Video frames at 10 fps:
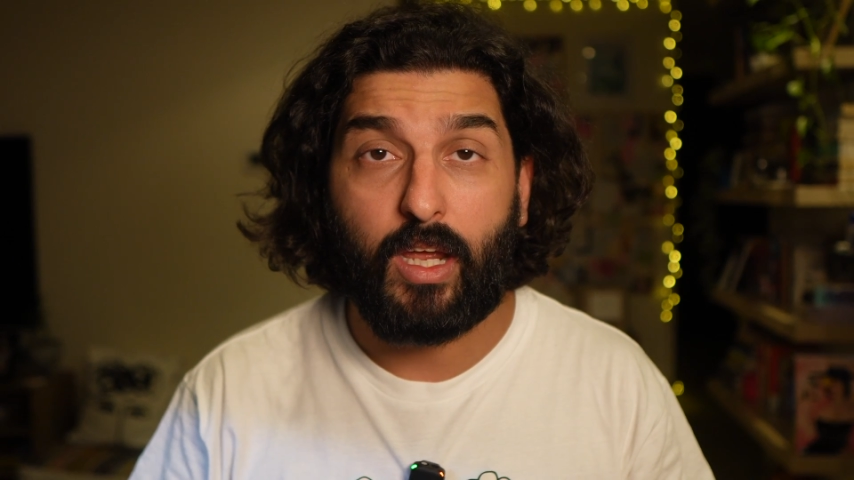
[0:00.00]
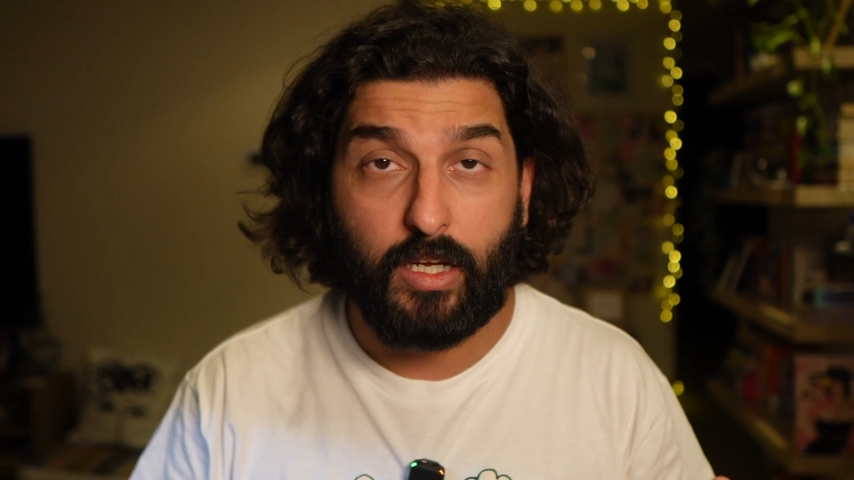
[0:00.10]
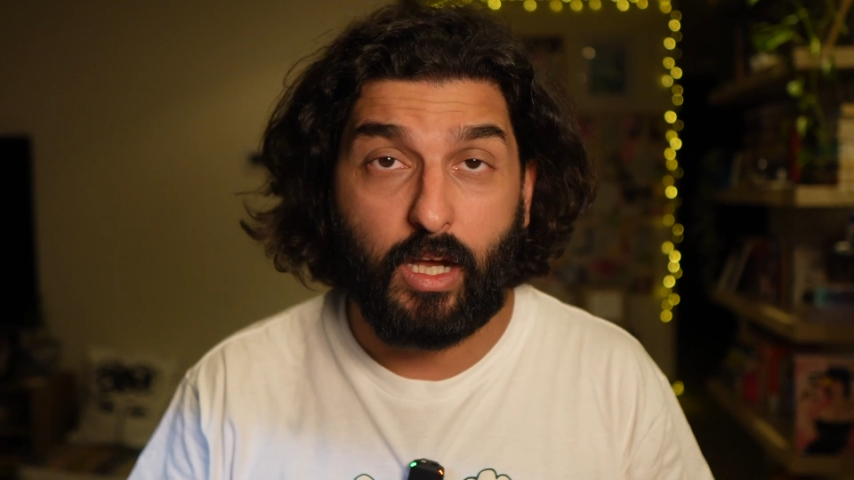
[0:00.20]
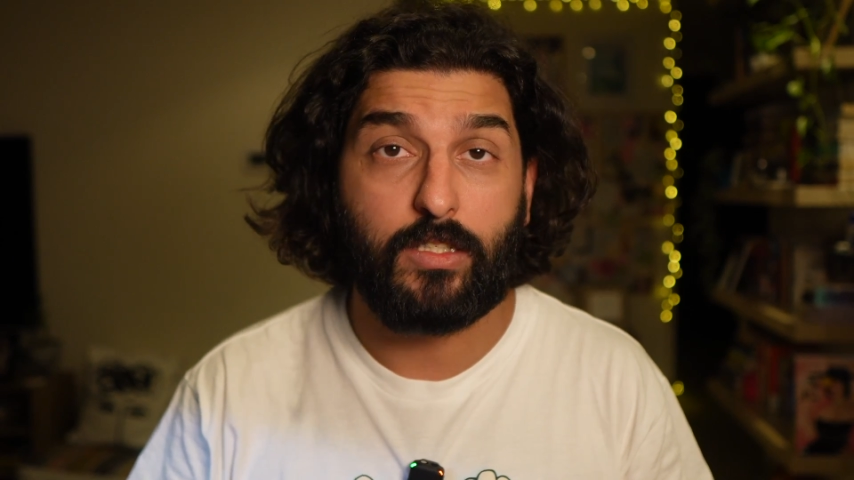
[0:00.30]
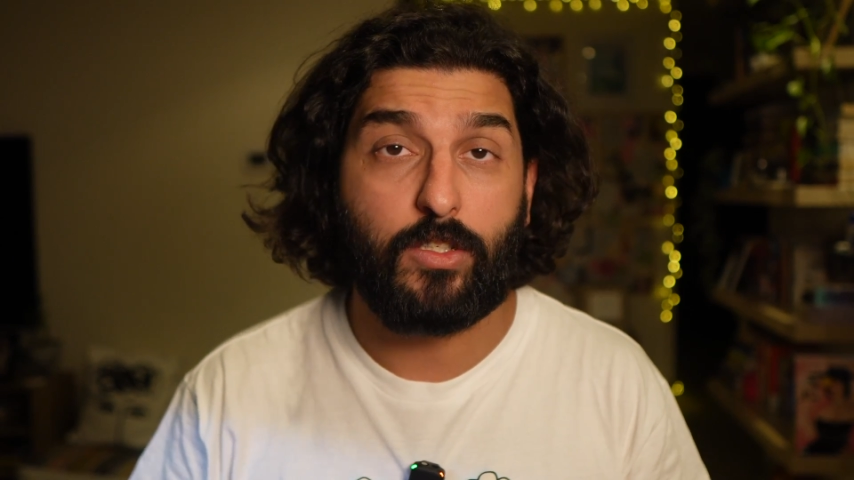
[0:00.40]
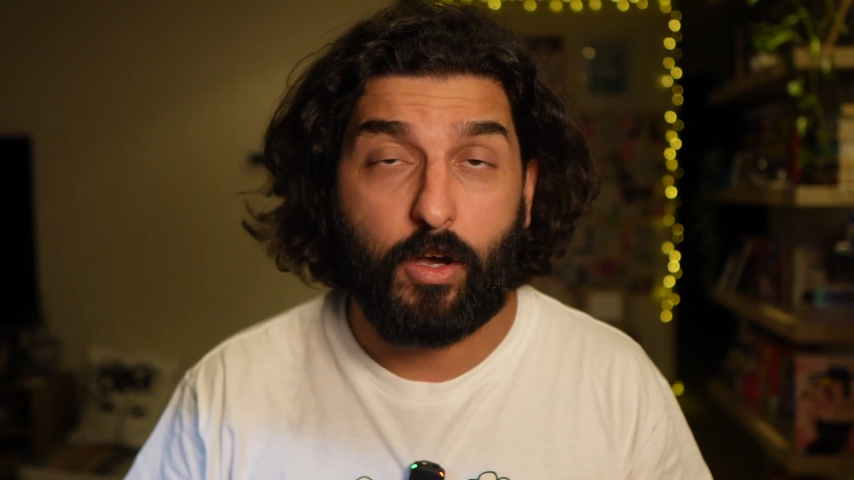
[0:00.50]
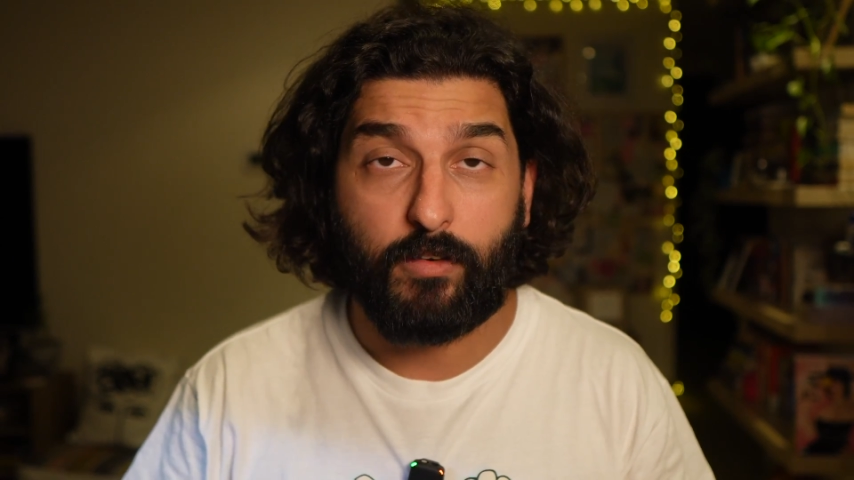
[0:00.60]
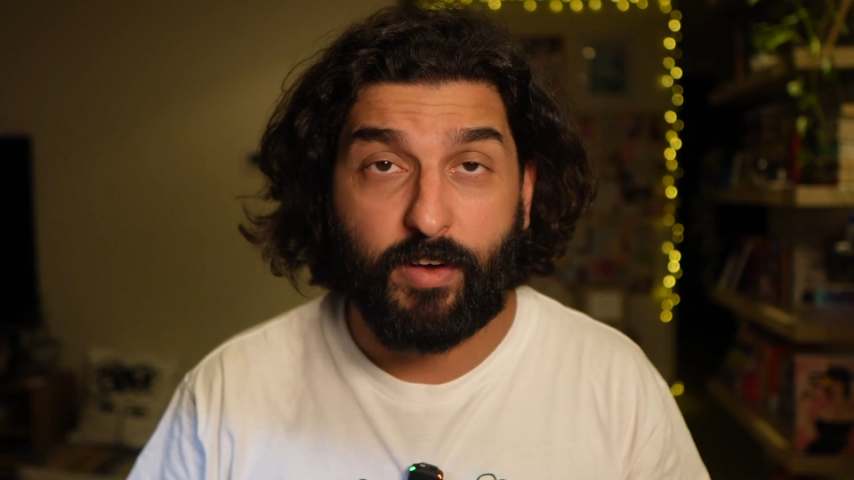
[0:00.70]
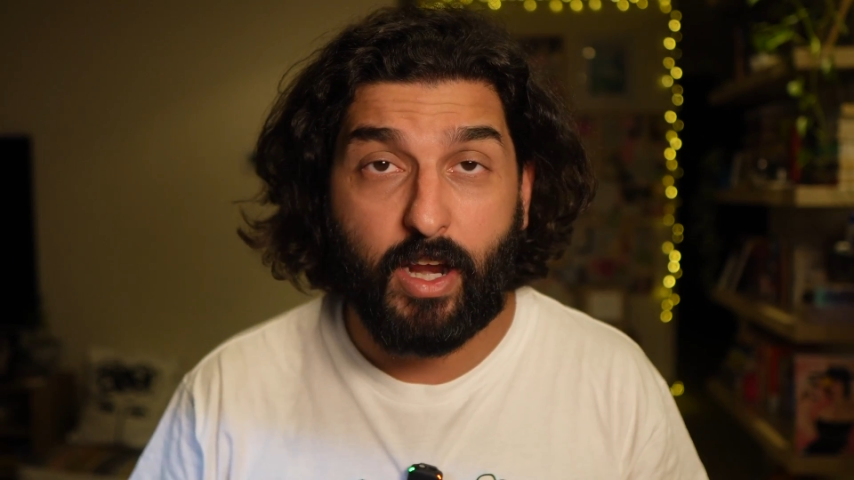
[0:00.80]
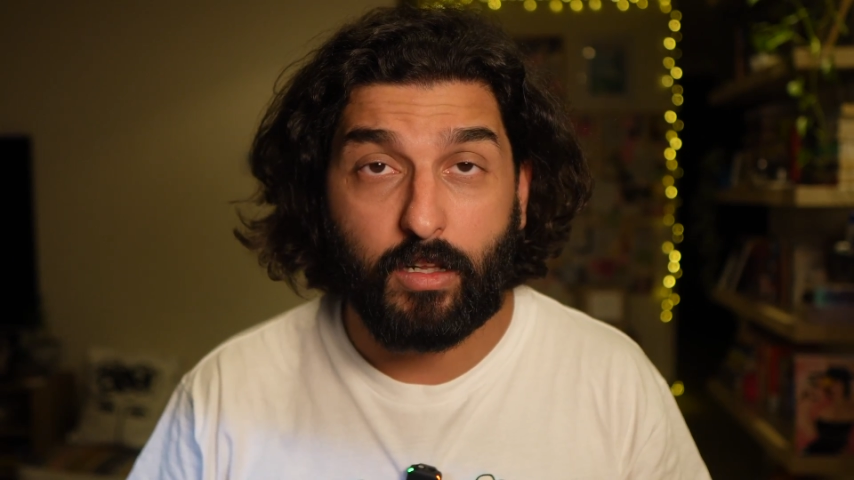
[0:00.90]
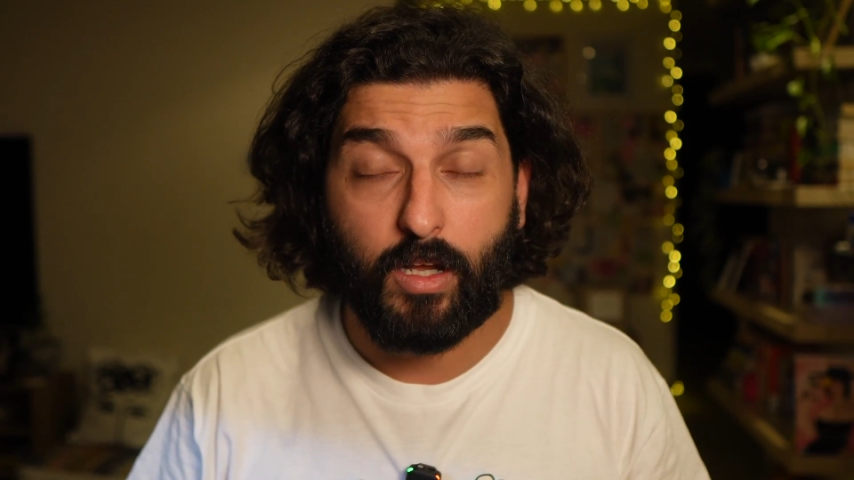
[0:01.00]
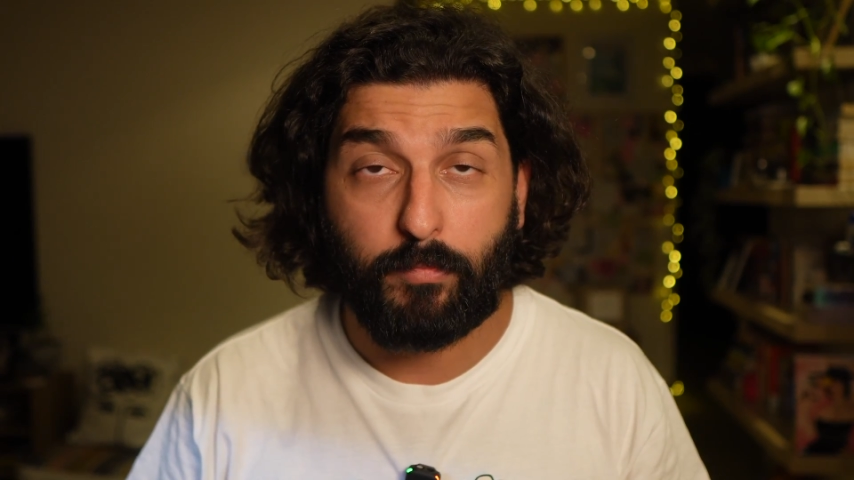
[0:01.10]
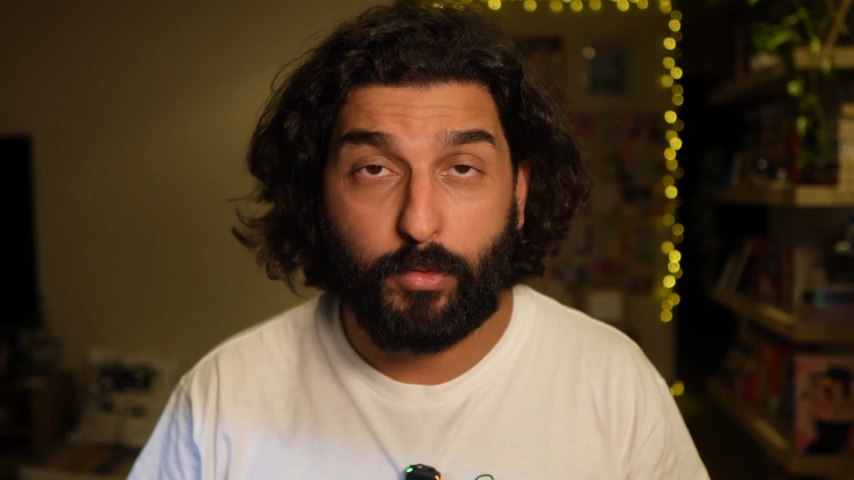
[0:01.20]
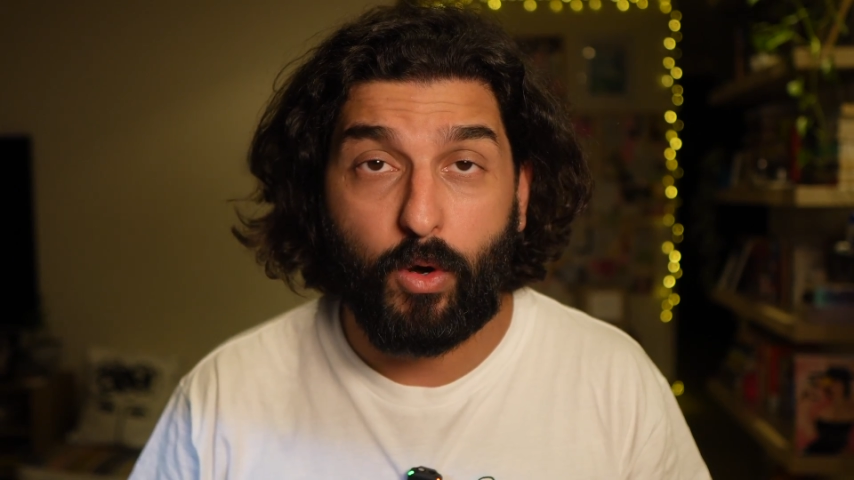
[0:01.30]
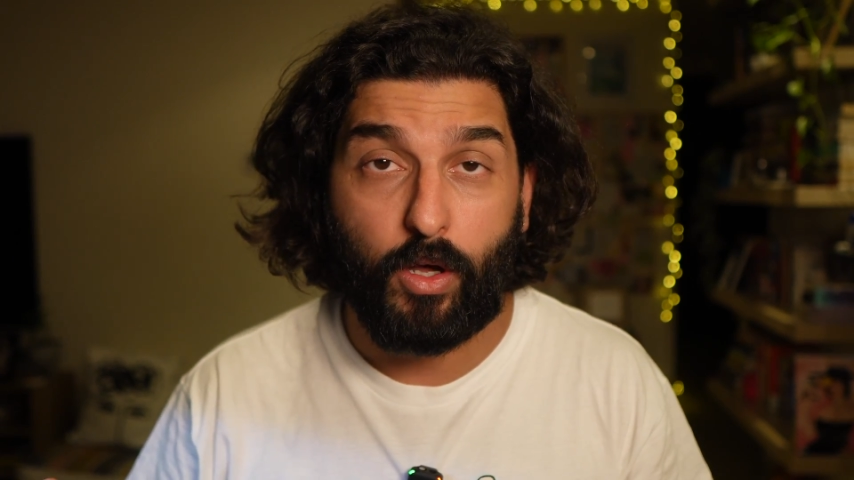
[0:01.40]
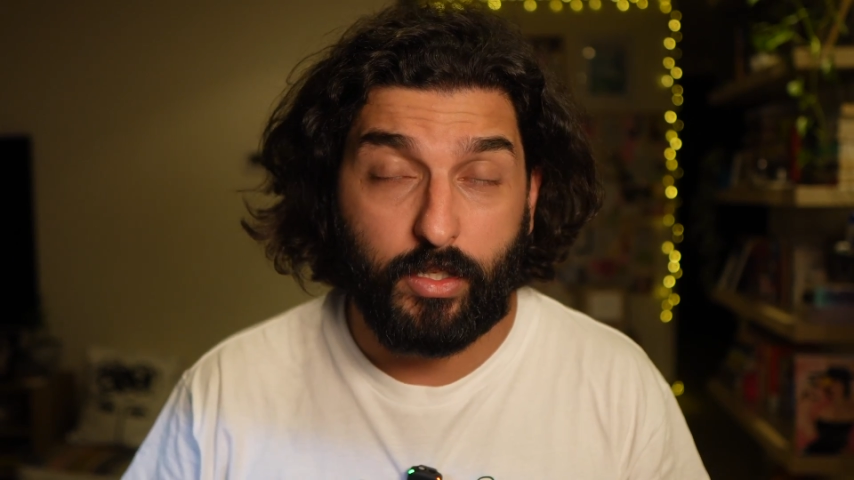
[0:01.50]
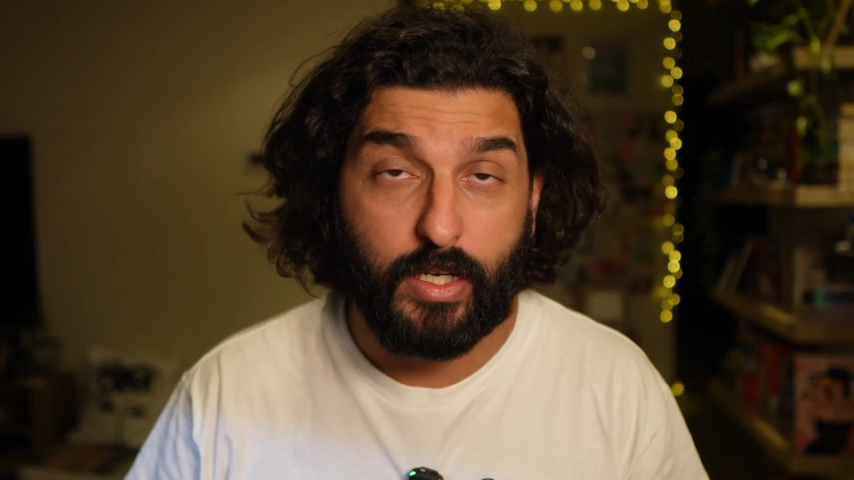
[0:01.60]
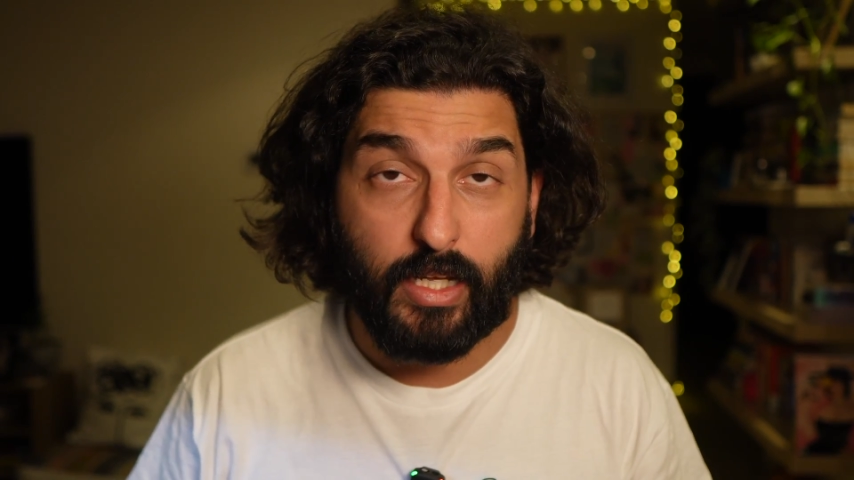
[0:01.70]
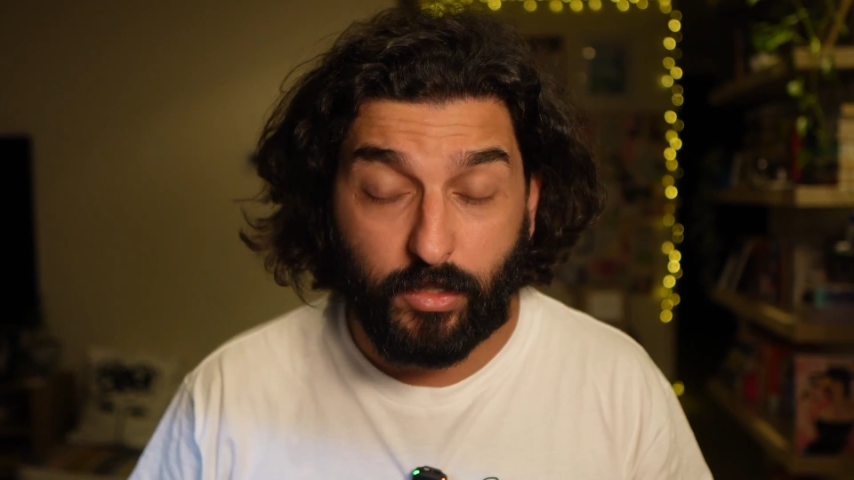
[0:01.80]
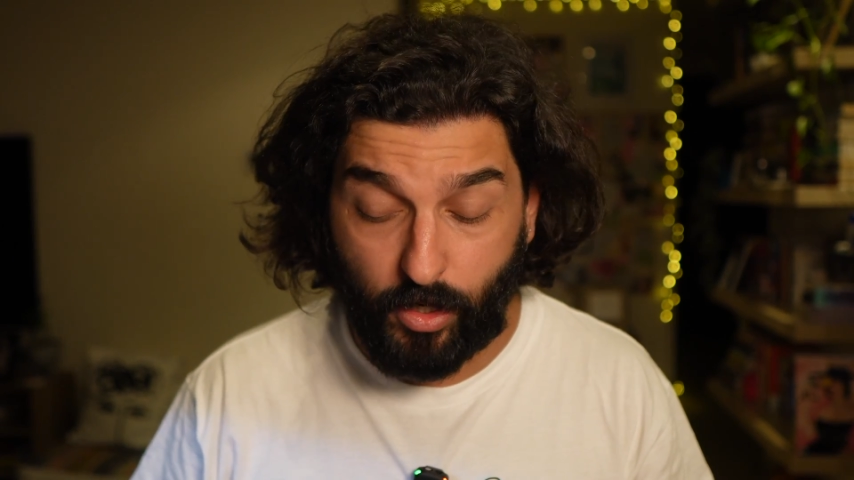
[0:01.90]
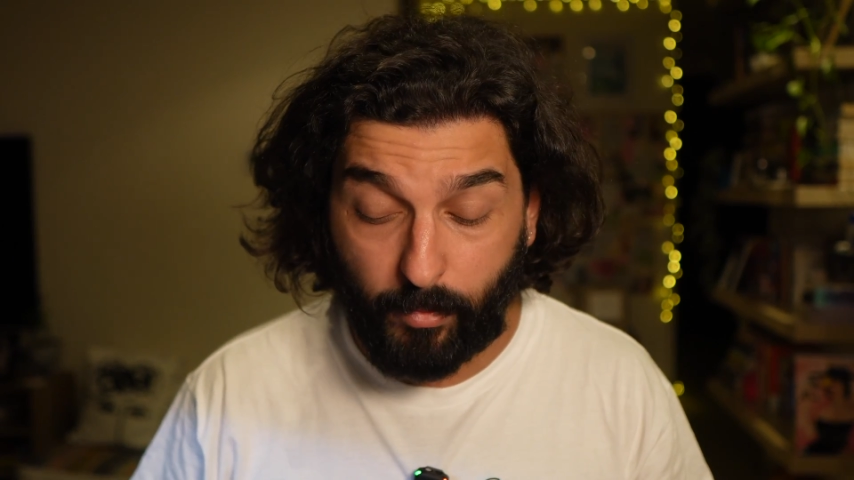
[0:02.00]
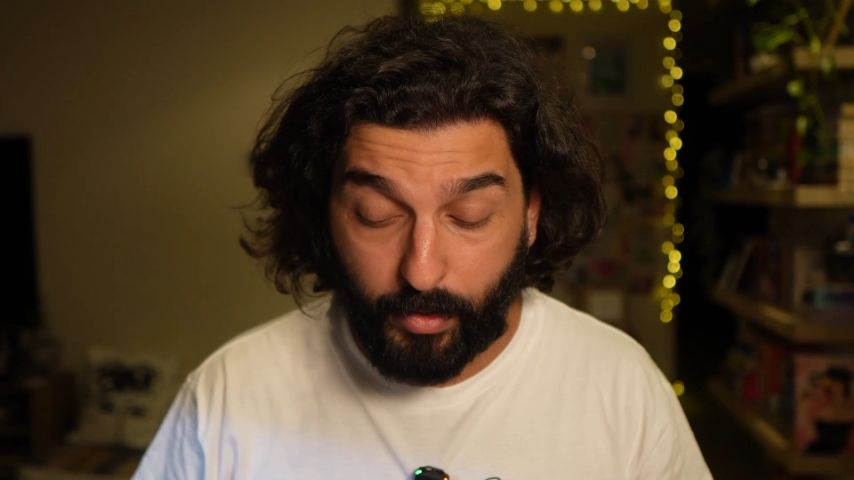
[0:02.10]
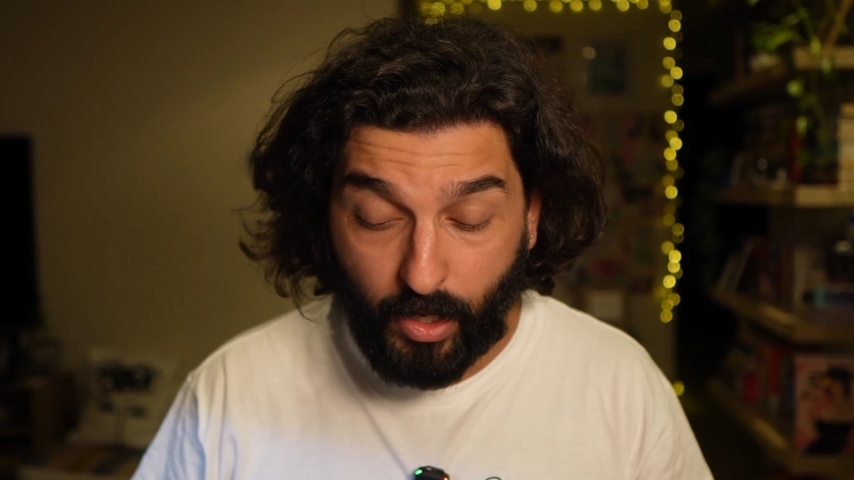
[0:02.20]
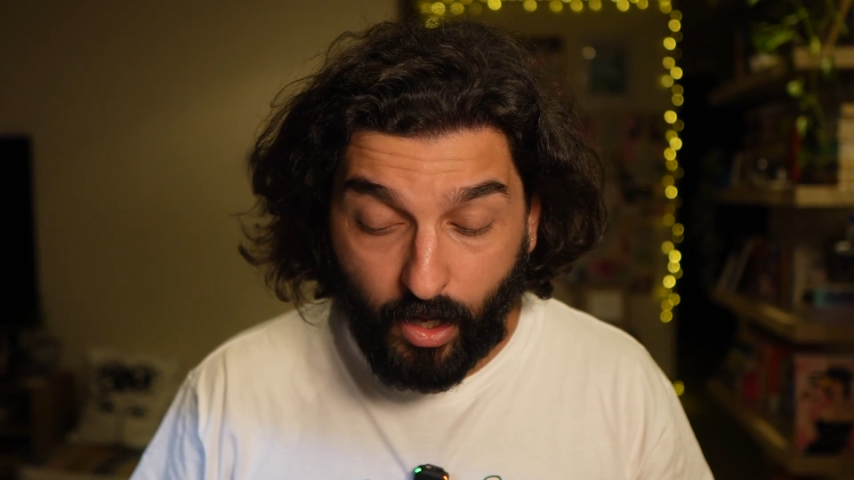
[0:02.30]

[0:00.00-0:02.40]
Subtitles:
it does on Final Cut Pro on the desktop.